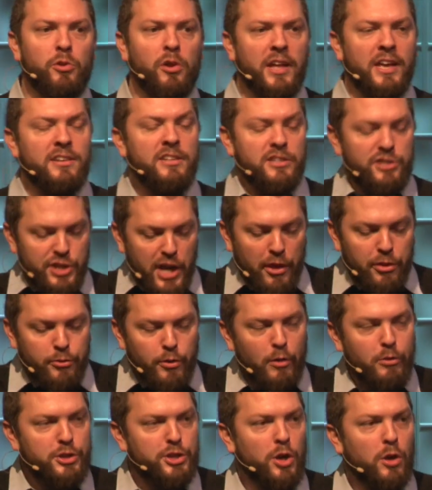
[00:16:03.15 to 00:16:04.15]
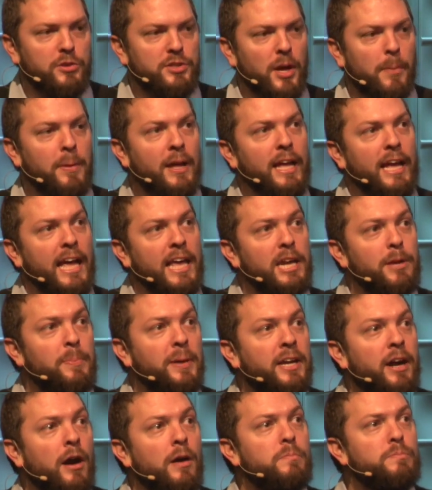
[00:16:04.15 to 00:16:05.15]
And Jethro shows up and he
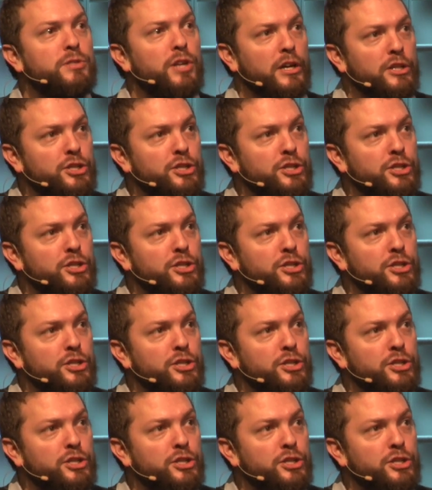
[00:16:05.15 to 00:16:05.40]
becomes a